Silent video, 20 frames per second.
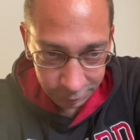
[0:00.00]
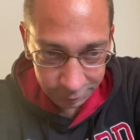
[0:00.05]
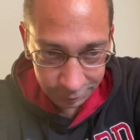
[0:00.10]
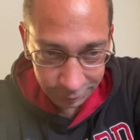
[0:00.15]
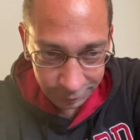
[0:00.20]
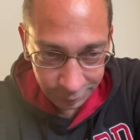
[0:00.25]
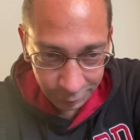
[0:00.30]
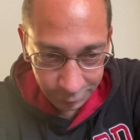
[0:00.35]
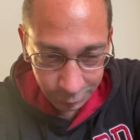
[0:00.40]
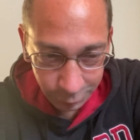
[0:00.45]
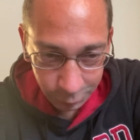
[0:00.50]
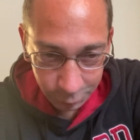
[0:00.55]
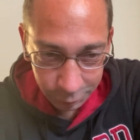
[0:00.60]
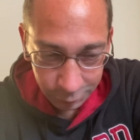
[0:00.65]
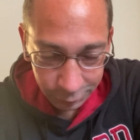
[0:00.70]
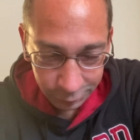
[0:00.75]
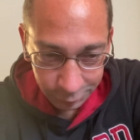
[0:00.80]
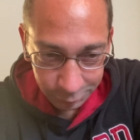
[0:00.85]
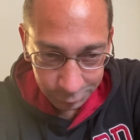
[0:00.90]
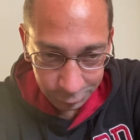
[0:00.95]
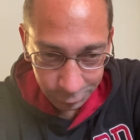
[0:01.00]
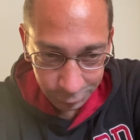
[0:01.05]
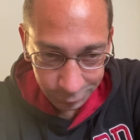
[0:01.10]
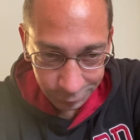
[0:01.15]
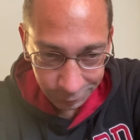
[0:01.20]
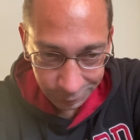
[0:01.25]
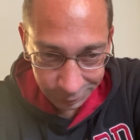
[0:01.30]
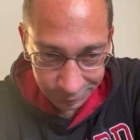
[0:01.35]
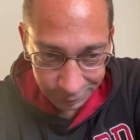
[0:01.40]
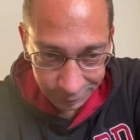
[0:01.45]
what do you think I'm doing
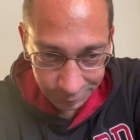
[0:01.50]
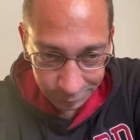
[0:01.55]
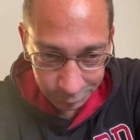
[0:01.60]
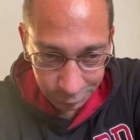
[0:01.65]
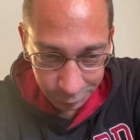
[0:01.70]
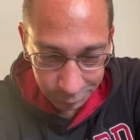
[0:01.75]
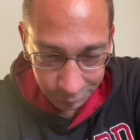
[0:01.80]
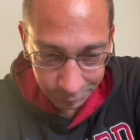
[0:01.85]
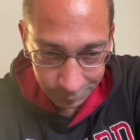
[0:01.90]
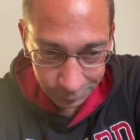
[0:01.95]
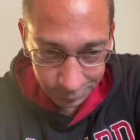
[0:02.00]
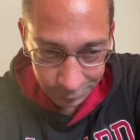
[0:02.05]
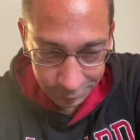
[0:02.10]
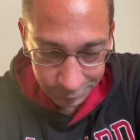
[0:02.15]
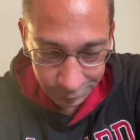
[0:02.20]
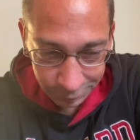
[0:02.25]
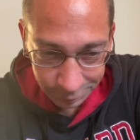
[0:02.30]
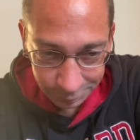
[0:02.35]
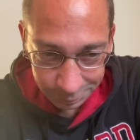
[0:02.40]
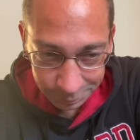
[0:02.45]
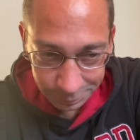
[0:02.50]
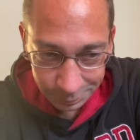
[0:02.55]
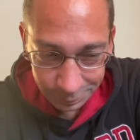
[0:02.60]
all the time during my free time?